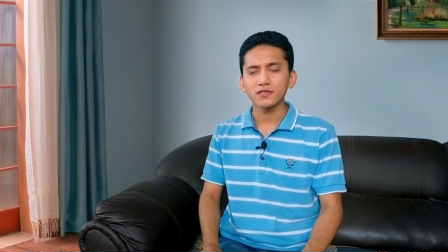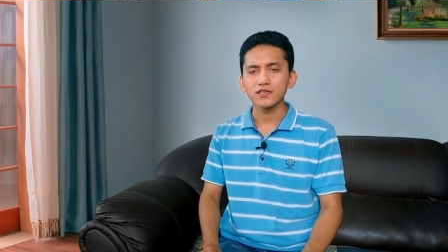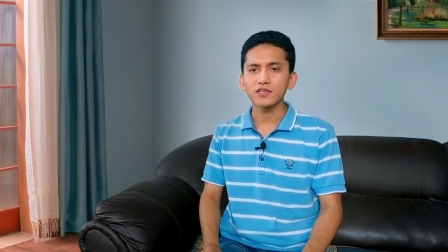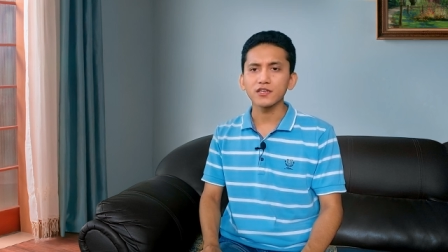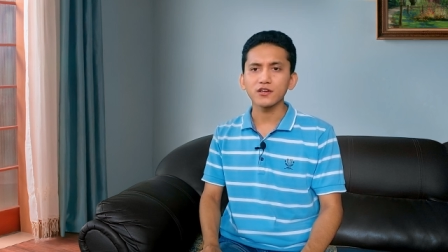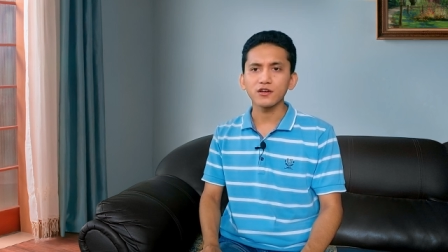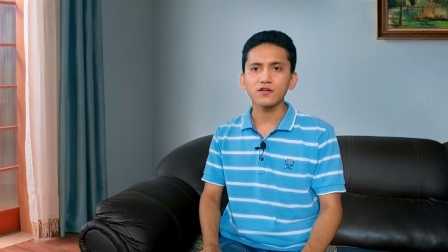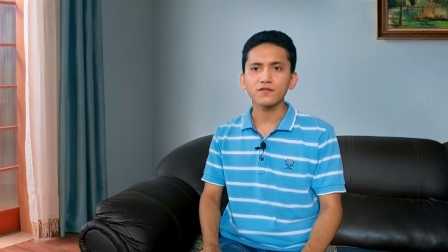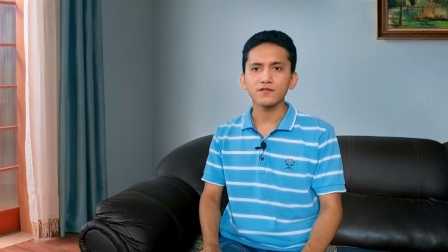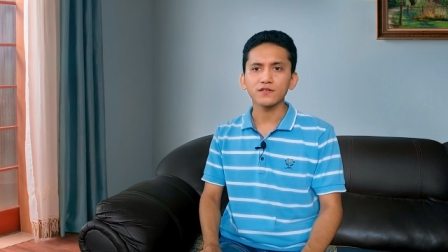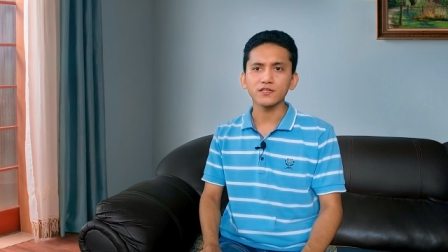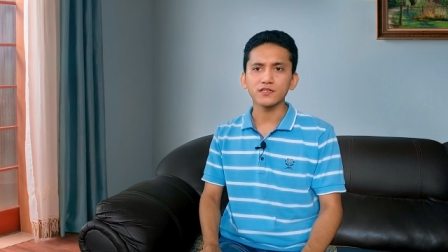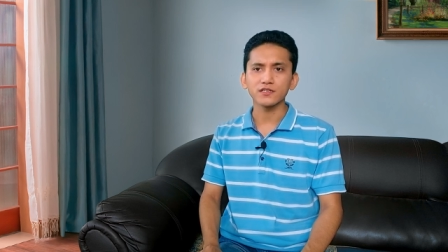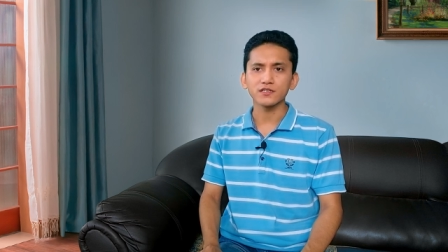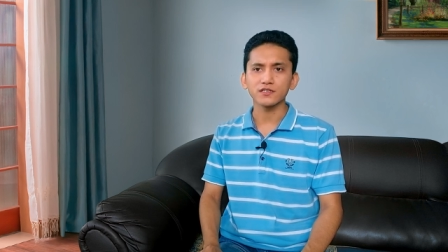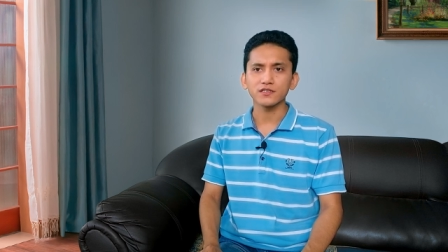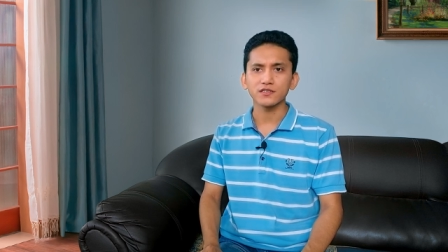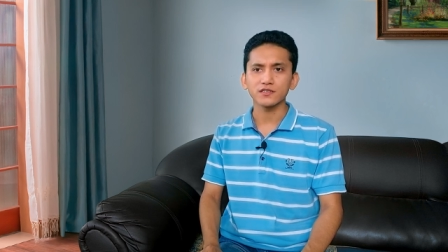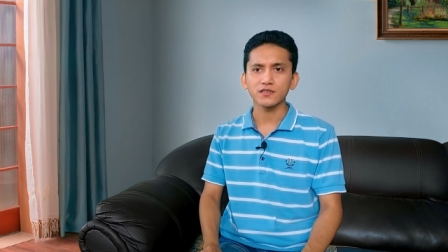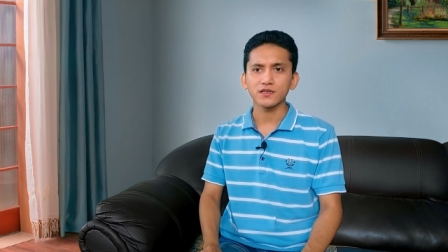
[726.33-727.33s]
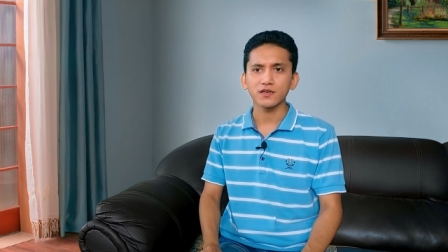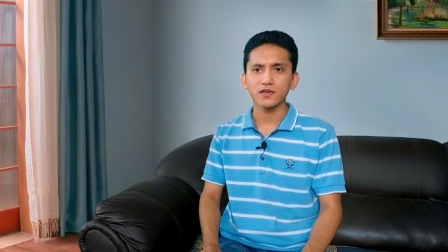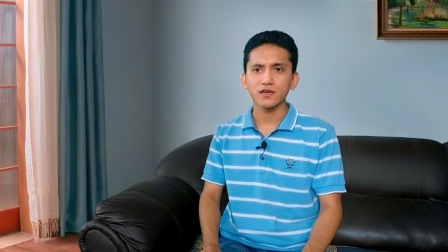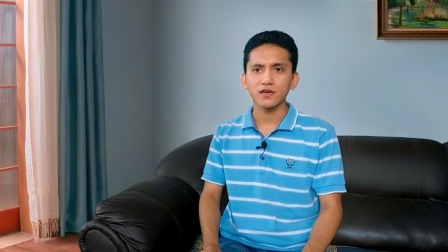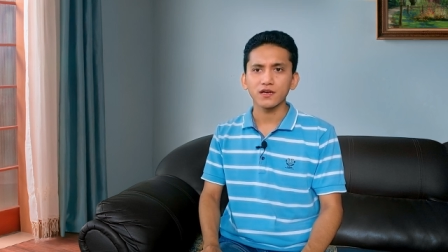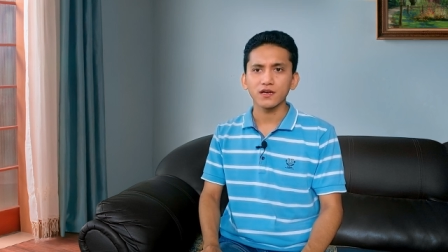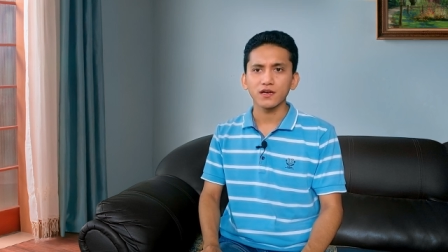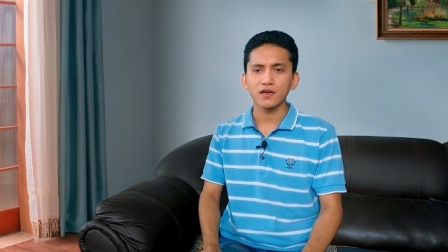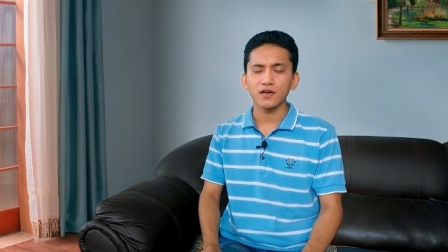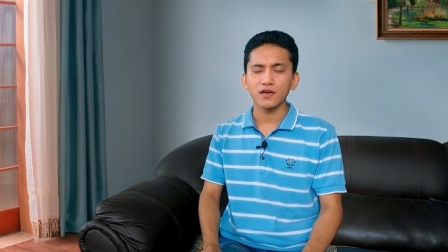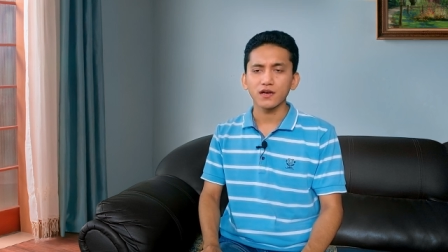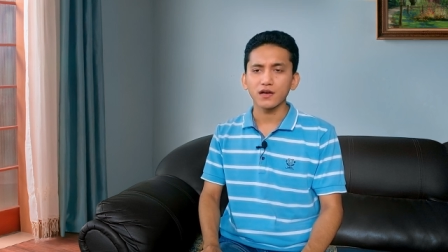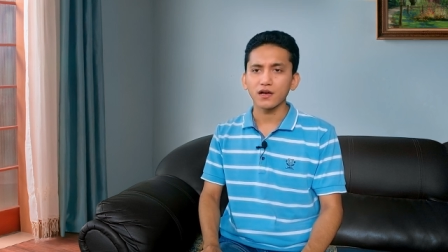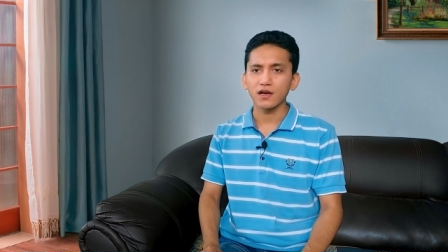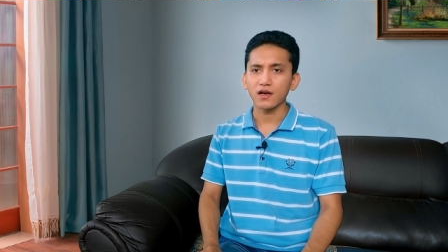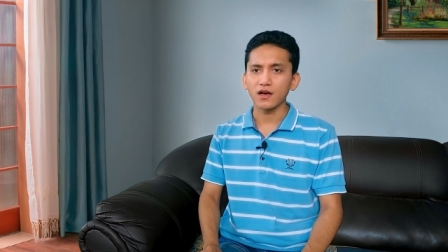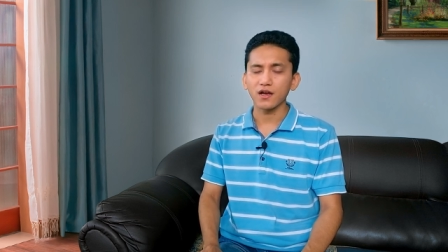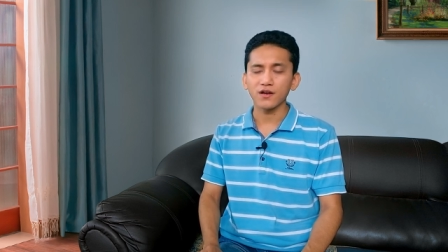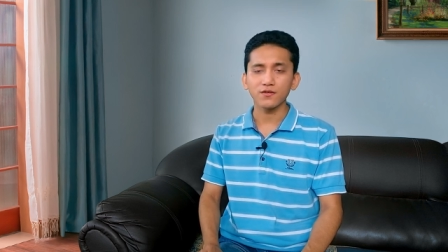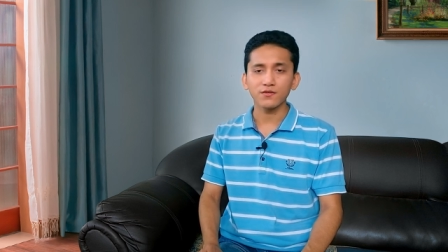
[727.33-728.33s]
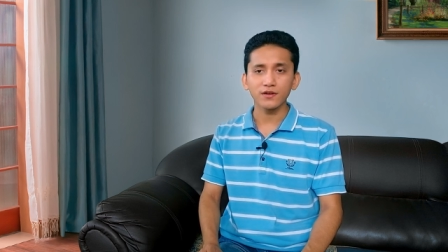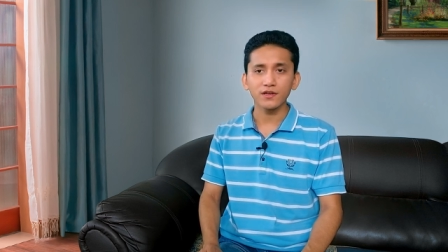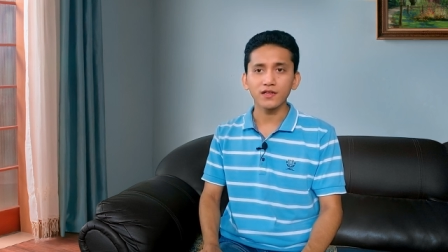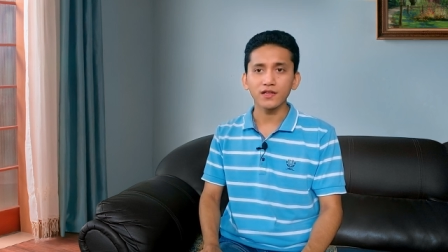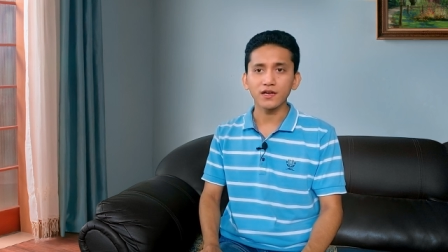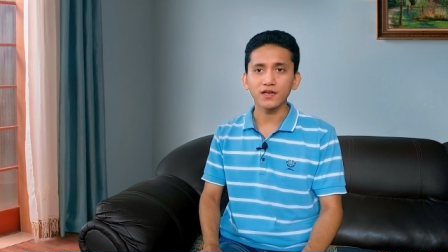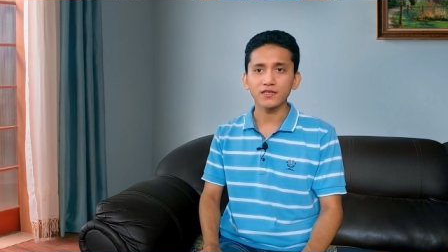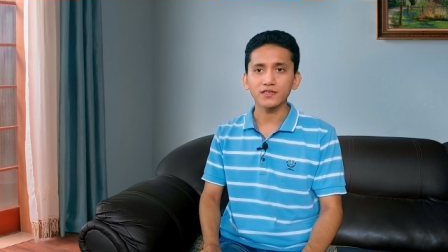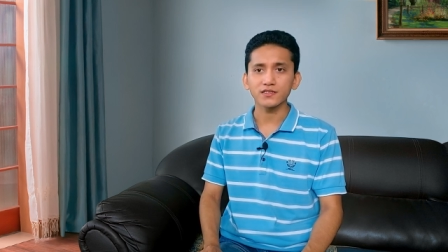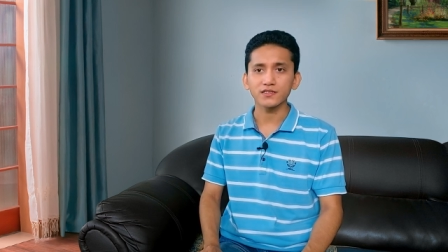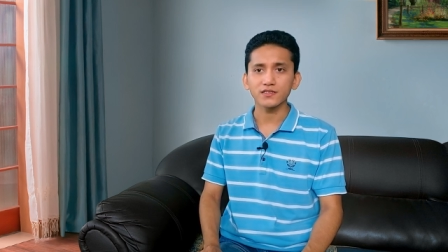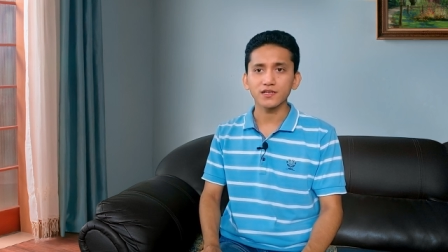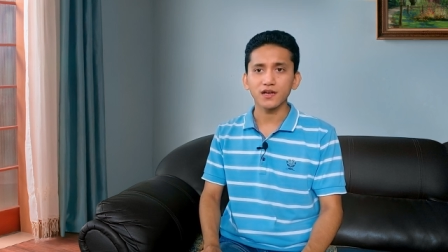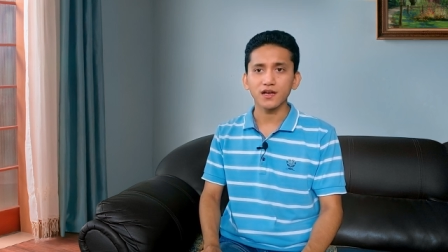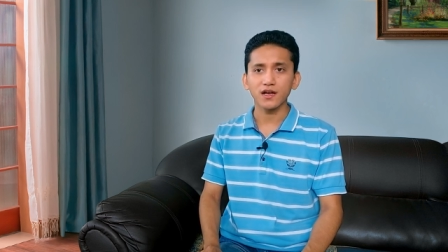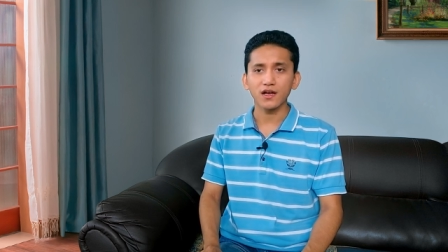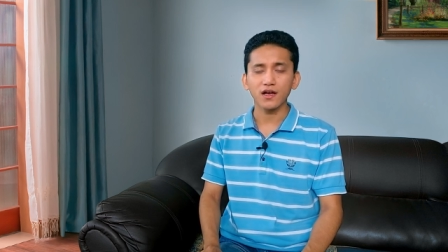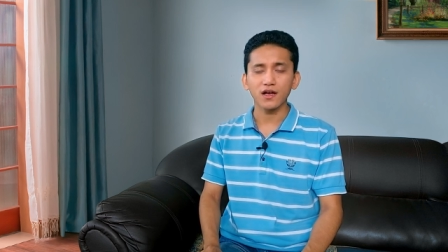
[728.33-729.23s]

Thinking of this, I realized